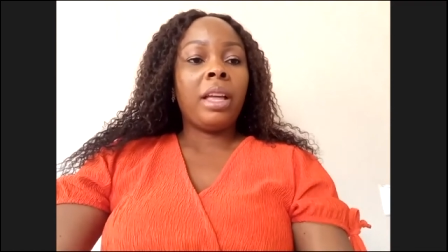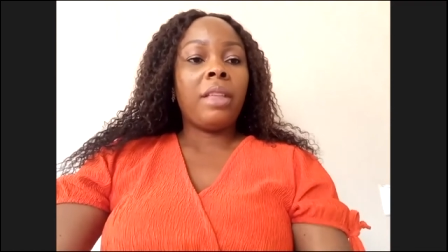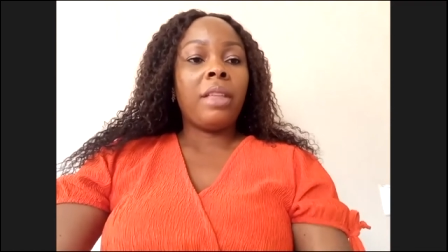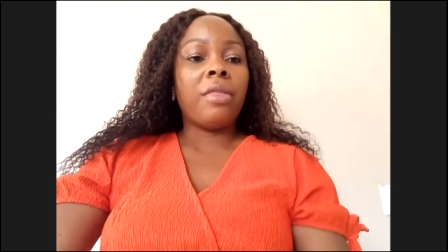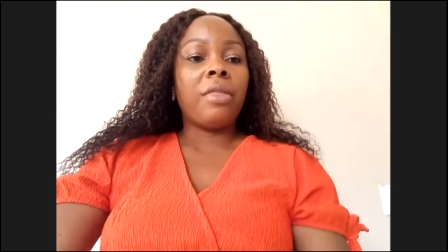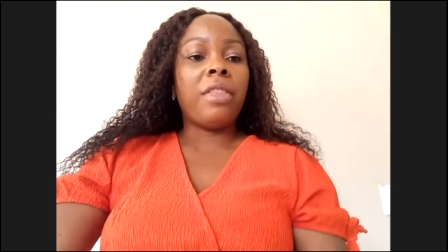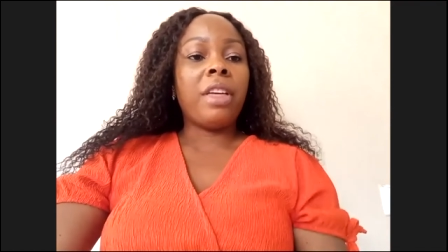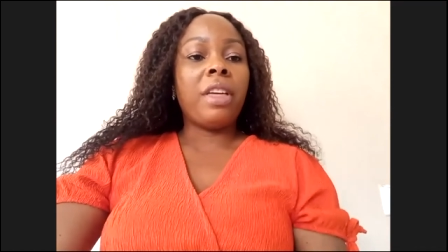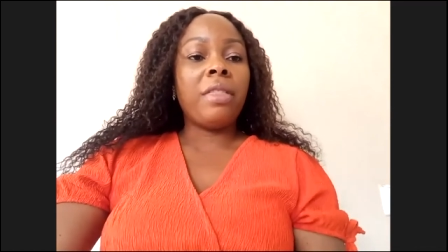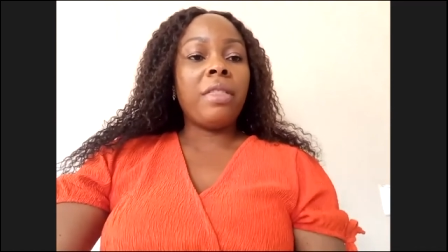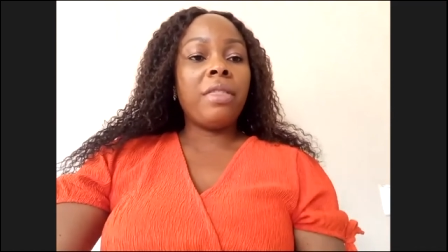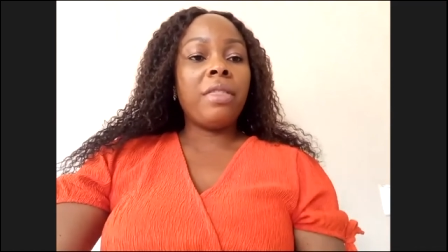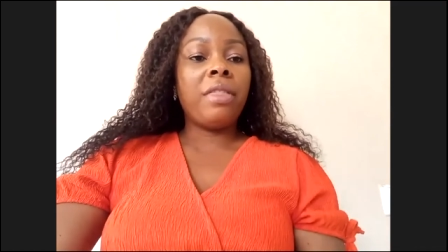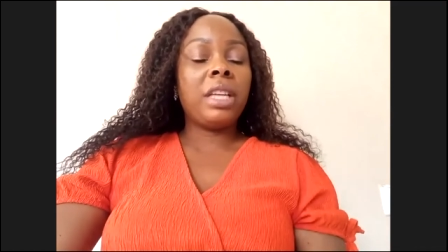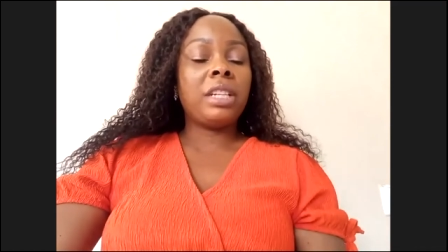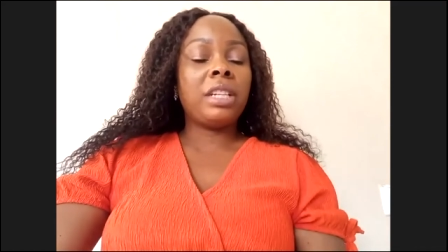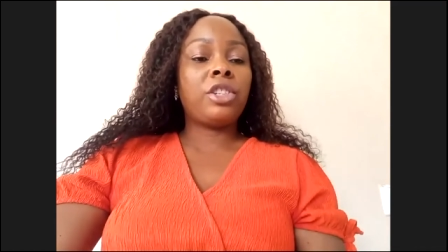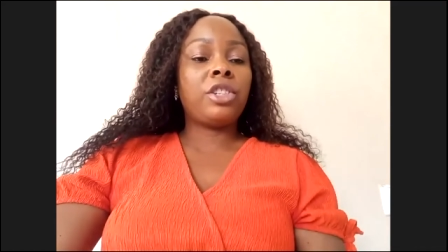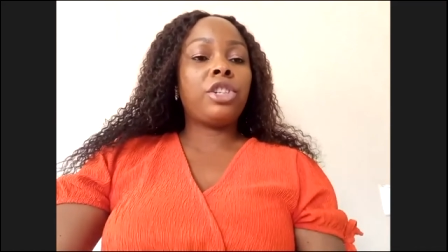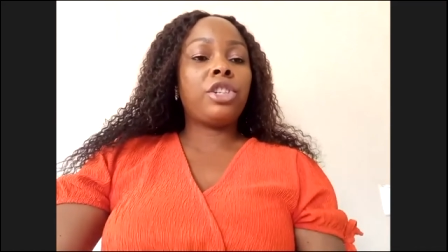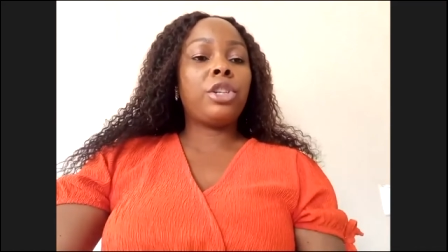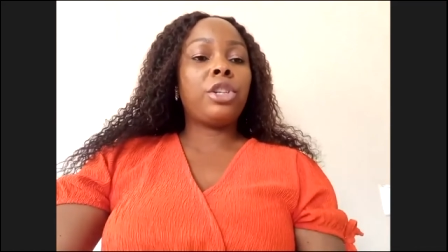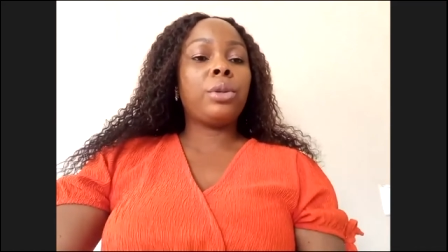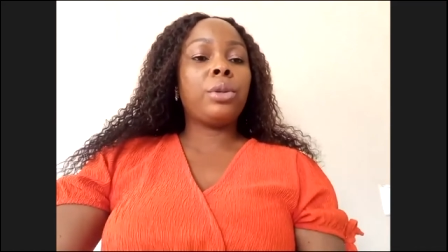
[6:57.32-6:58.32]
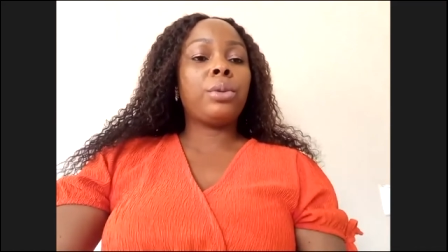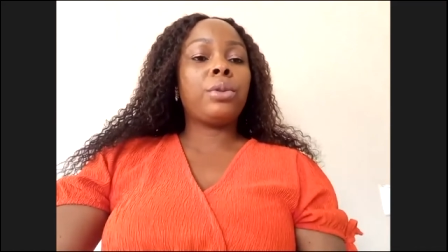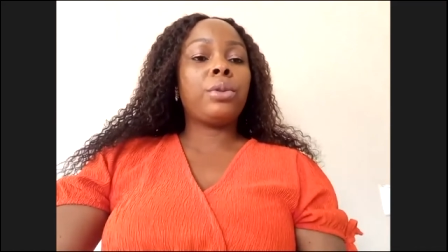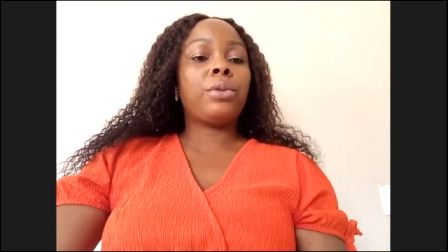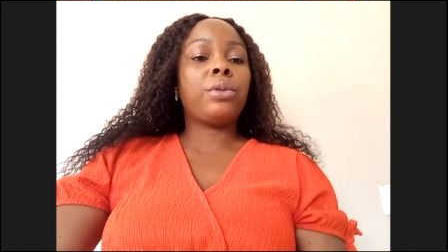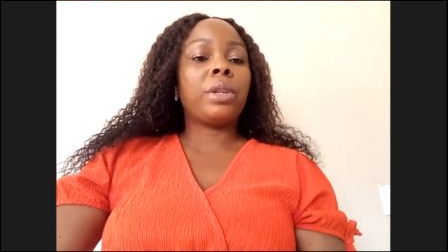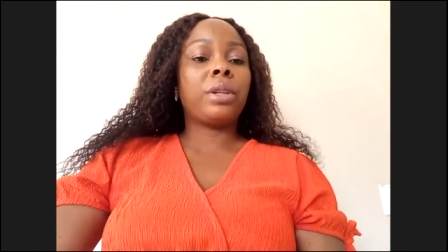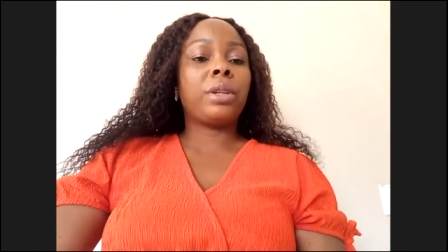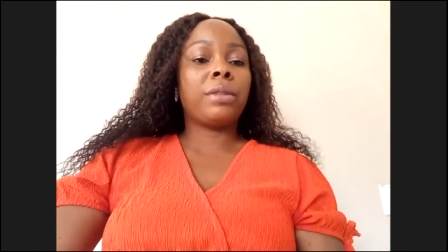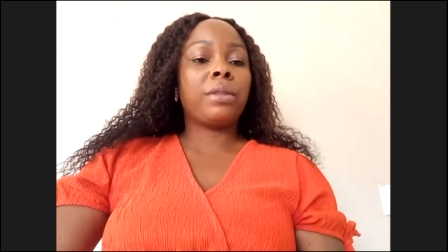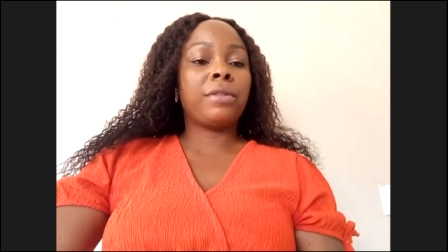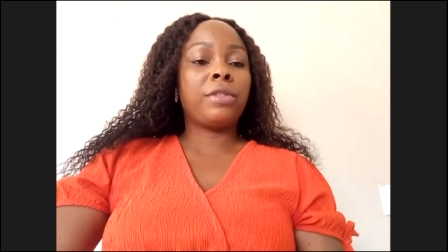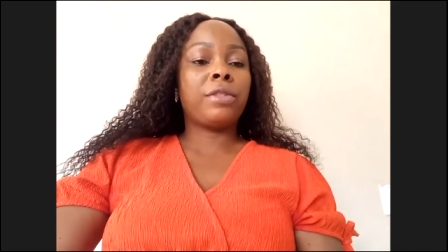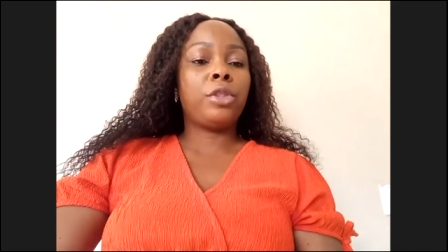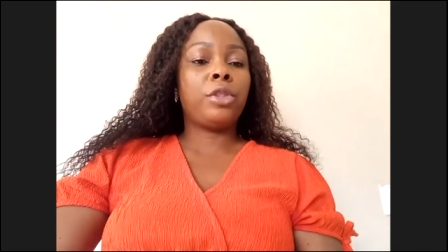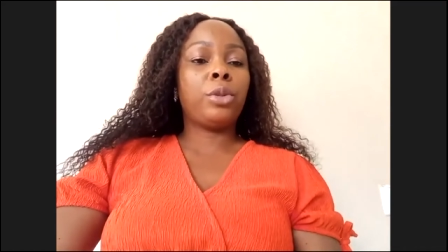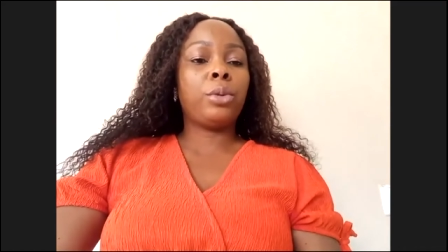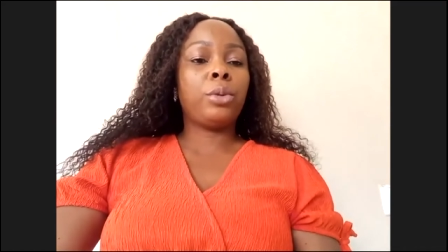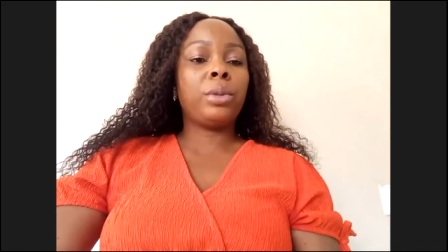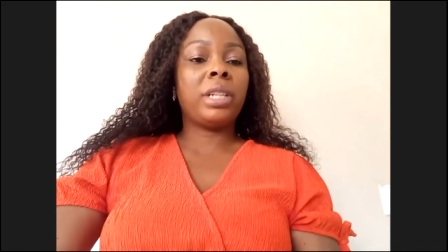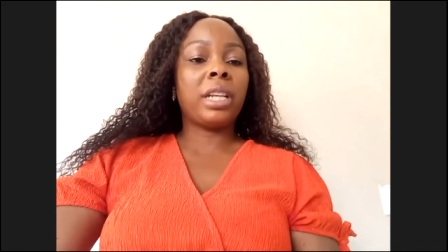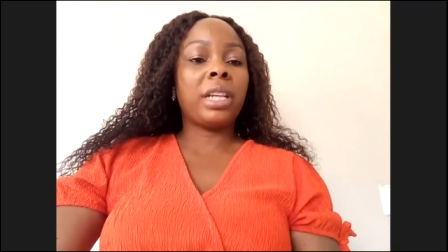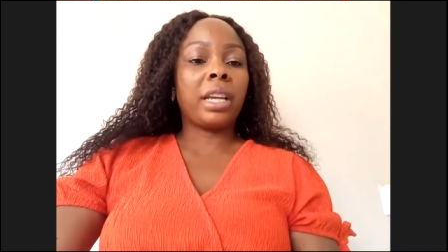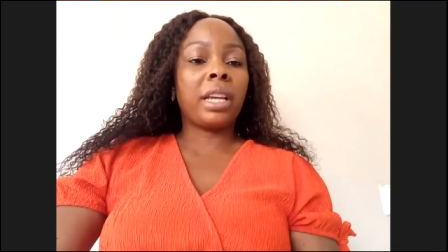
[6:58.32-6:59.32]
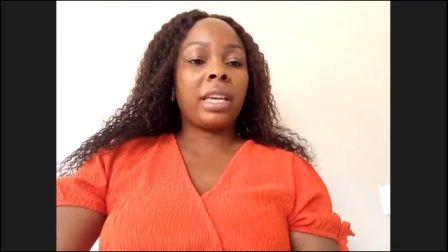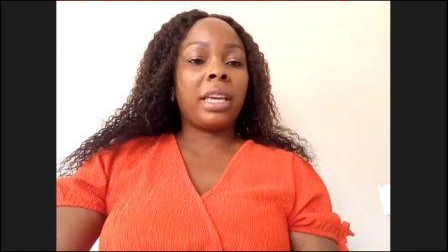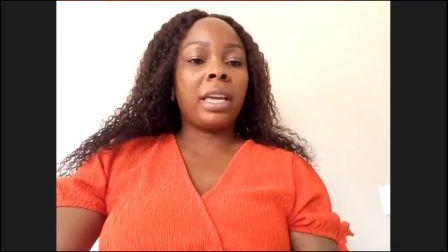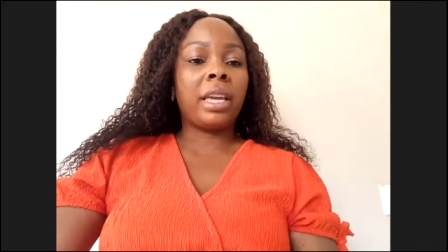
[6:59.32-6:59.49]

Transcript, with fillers: Then the children of Judah